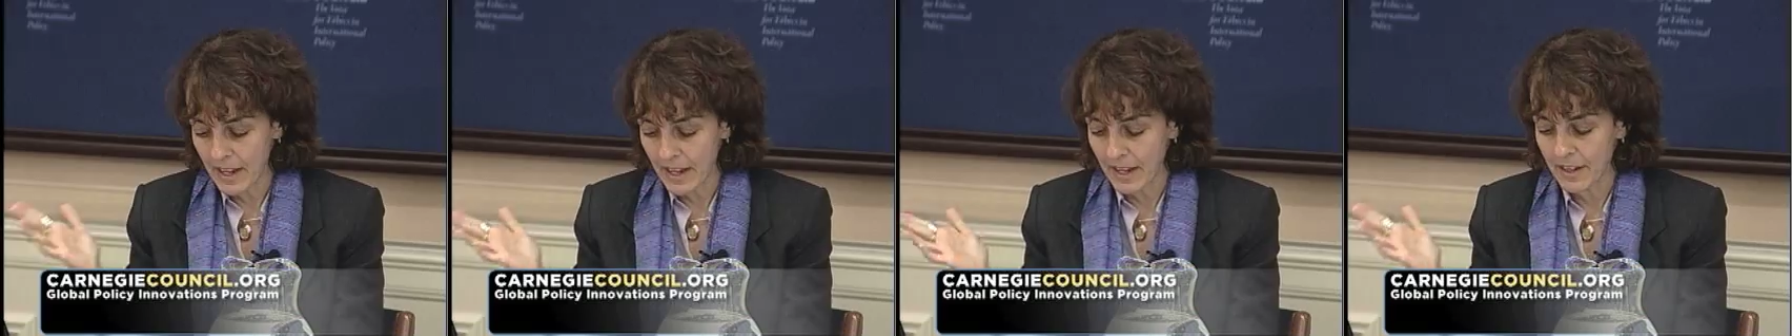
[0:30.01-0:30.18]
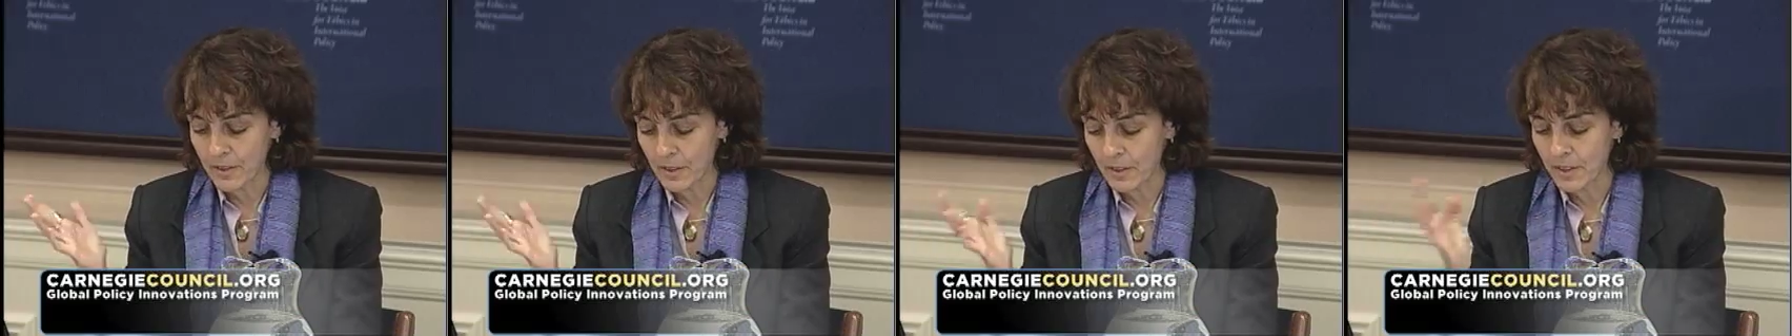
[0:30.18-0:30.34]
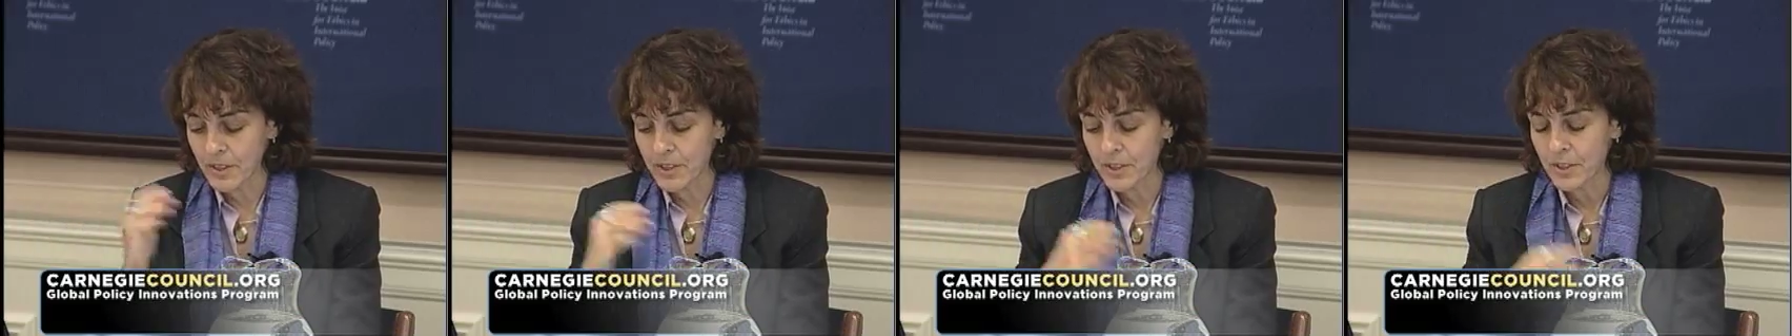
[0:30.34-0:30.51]

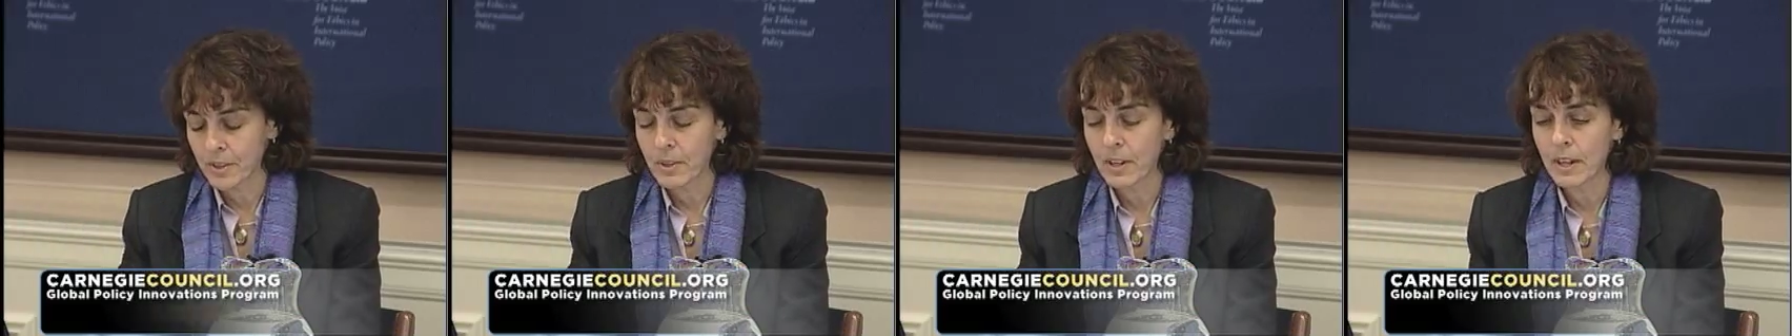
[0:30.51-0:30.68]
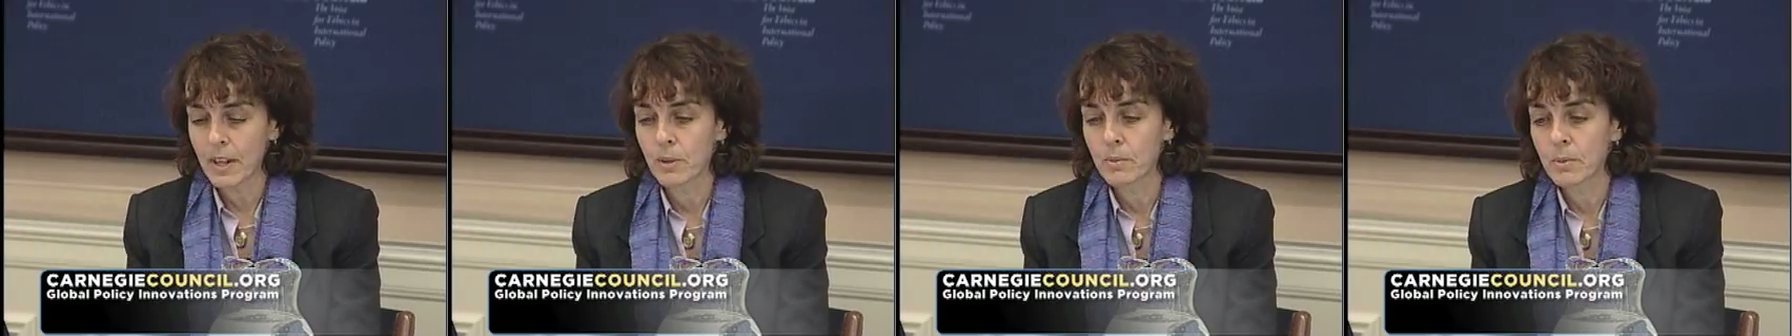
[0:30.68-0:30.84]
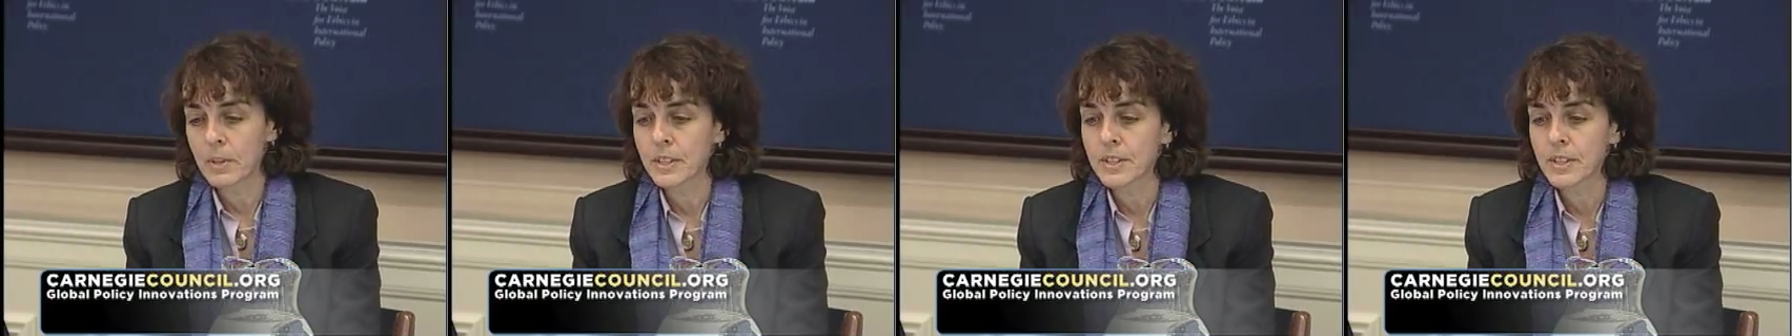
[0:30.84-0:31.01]
and also
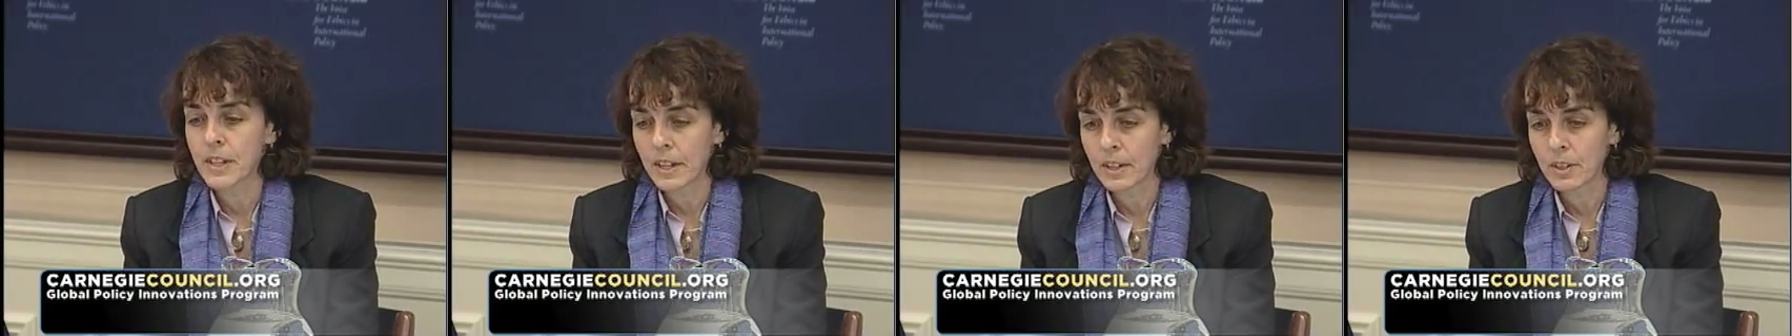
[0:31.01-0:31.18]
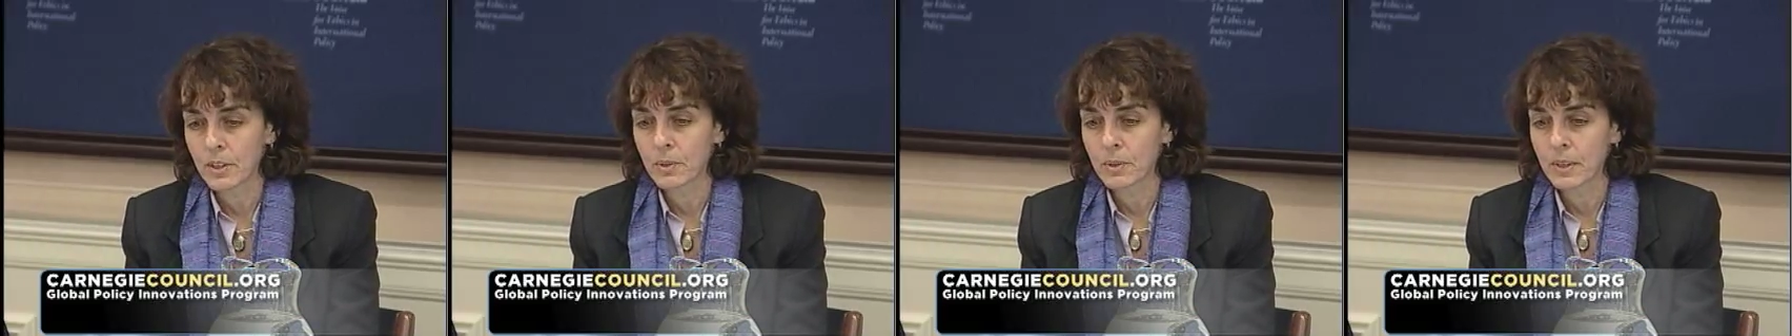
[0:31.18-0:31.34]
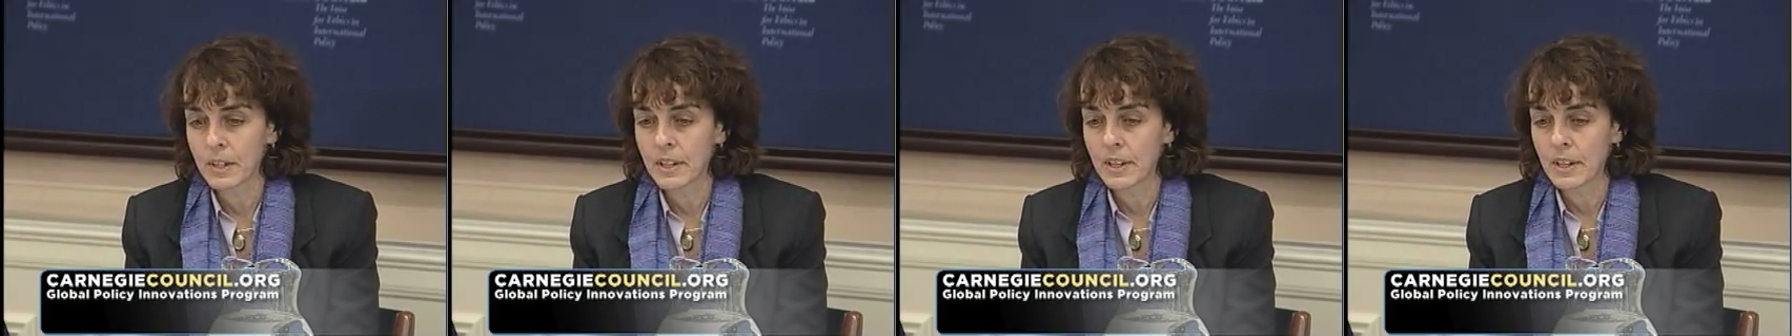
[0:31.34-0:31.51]
how we
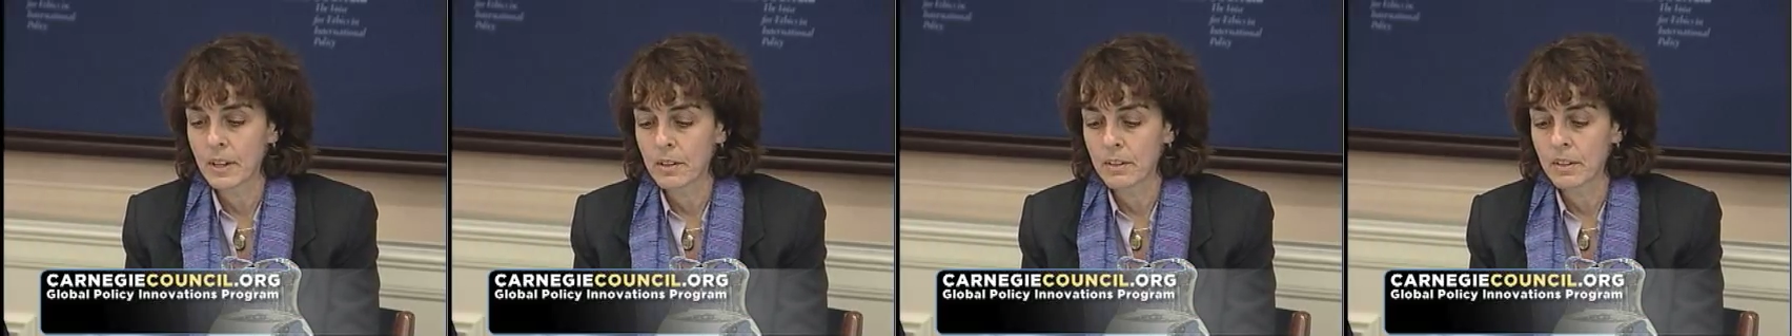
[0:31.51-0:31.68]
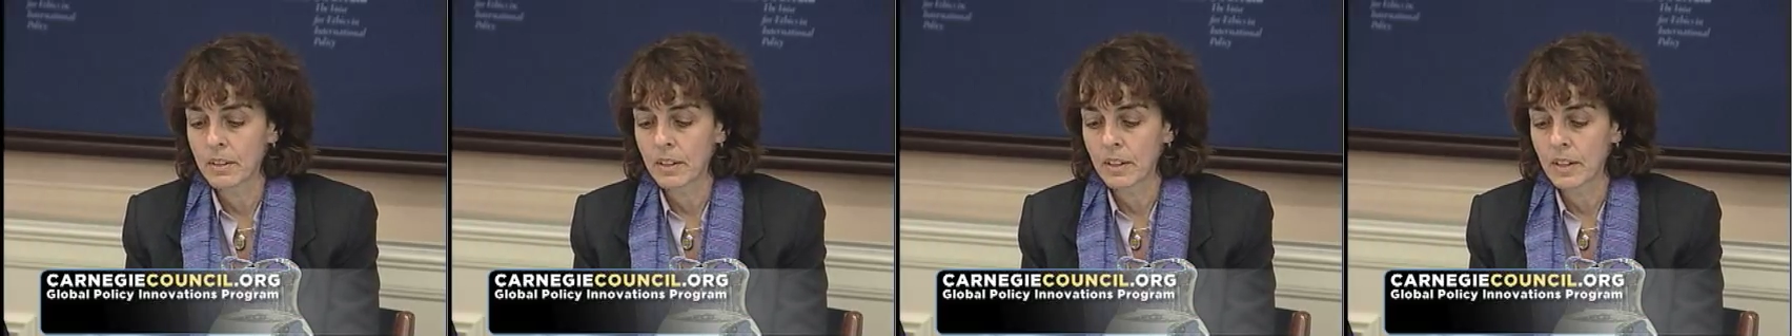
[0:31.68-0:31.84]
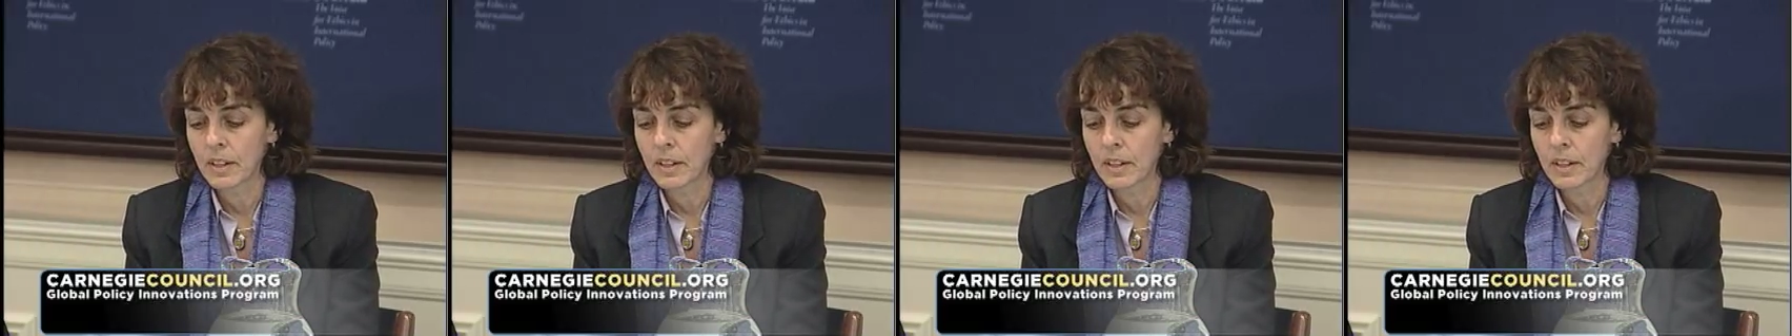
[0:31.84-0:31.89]
tailor it and